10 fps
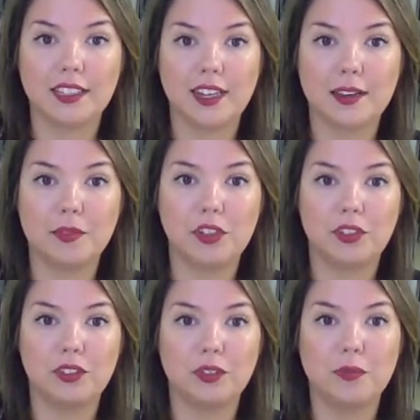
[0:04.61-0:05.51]
time
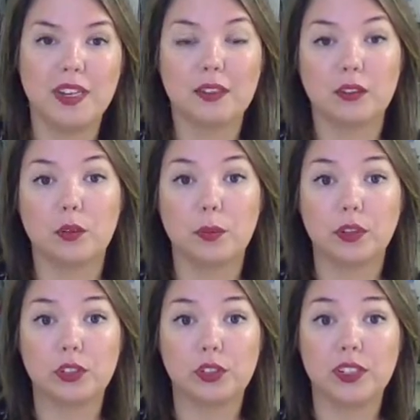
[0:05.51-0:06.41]
to make a little
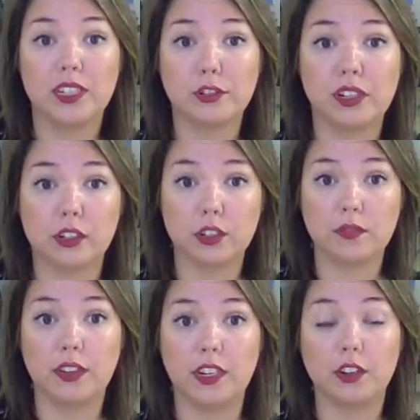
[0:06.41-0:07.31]
personal
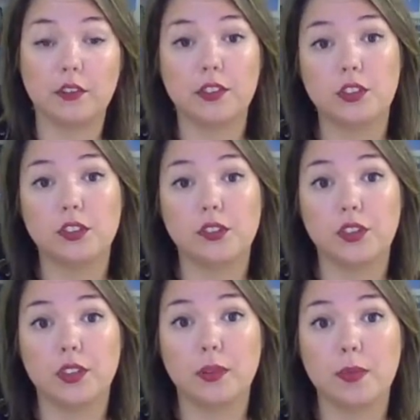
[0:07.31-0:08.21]
introduction video for those of
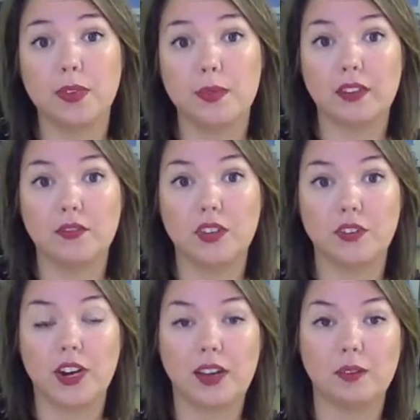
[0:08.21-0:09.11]
you that maybe have
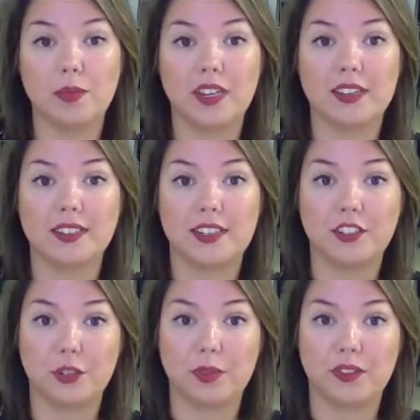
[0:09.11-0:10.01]
never had me as a
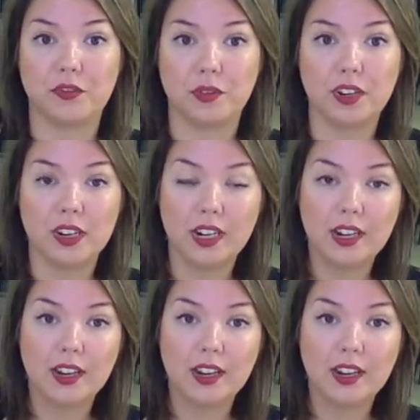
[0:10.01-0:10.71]
teacher before.